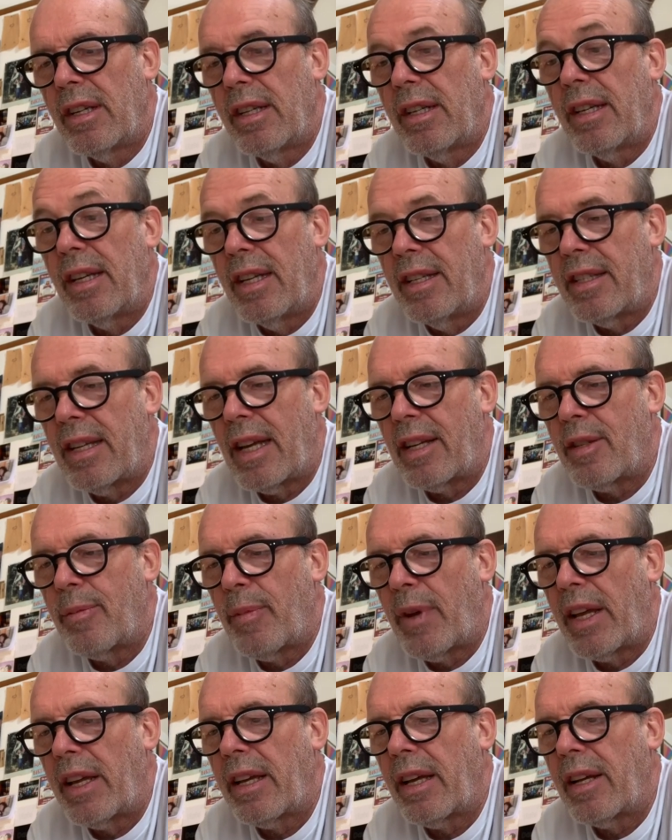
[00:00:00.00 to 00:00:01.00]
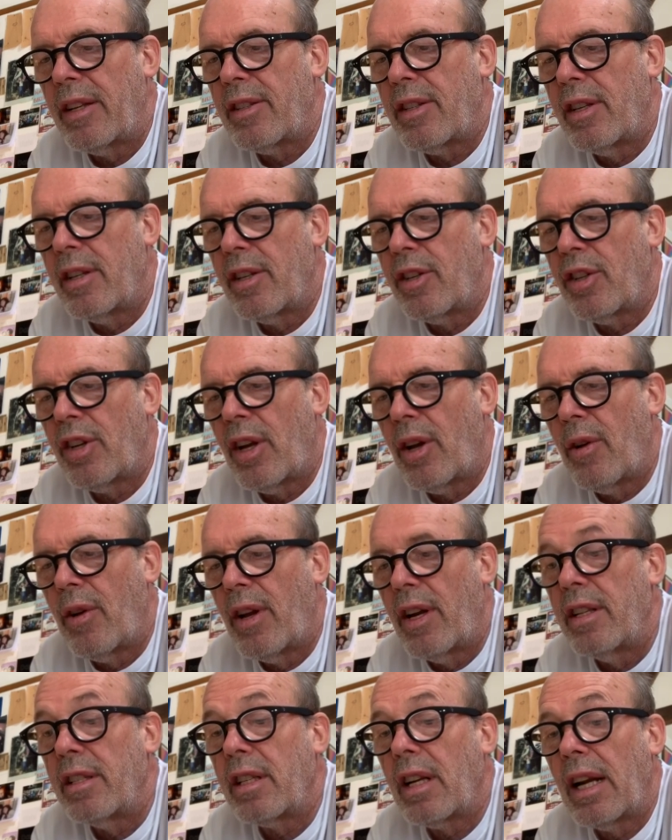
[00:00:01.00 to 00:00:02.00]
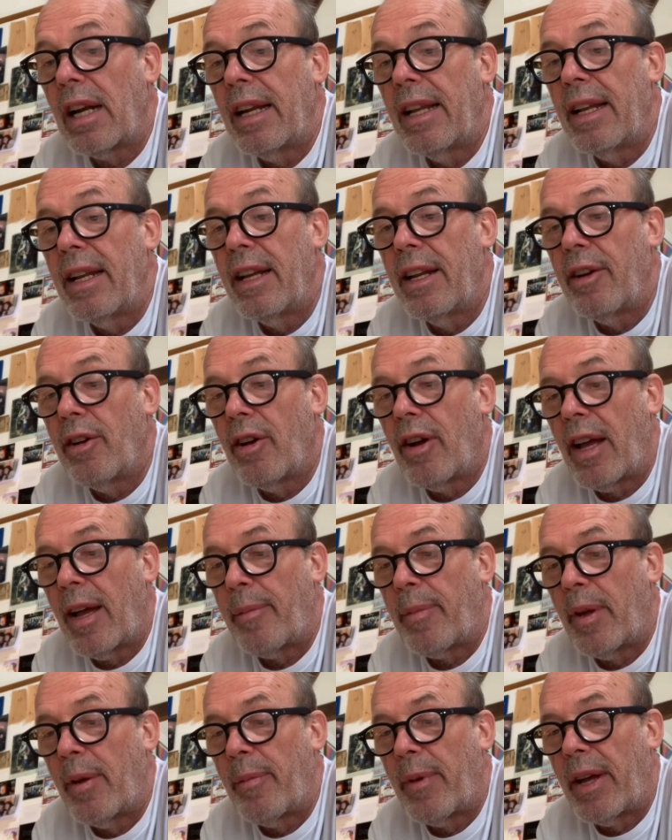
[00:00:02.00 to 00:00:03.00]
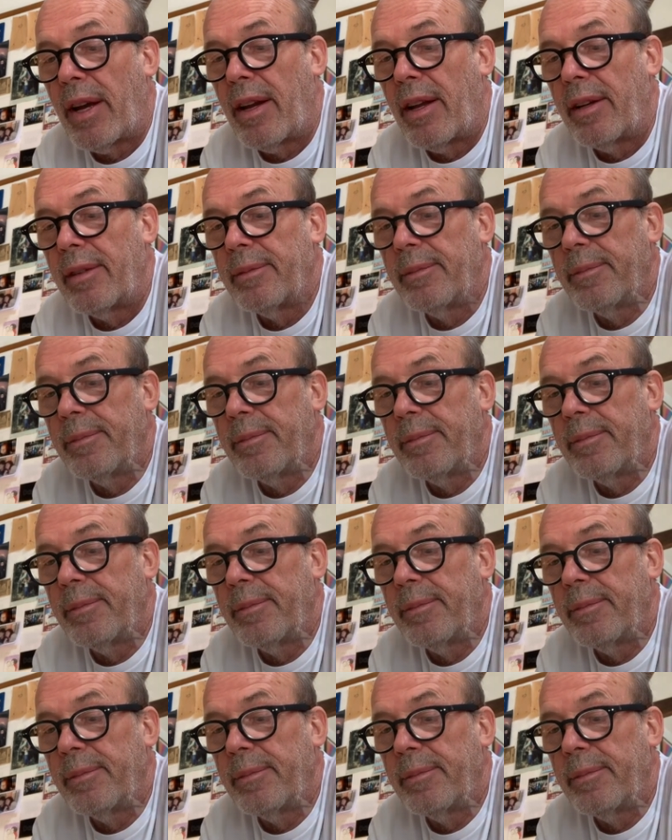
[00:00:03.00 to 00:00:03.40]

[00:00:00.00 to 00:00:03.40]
he's had to make cuts in the show and is clearly not happy about it.